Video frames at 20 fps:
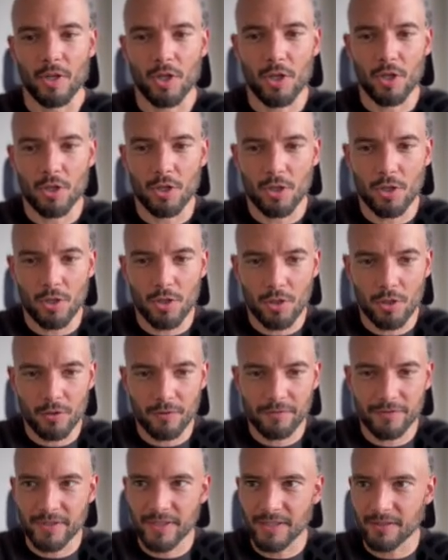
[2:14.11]
all
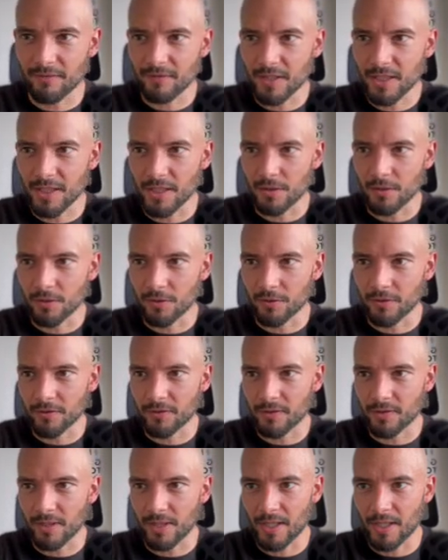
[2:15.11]
of these videos,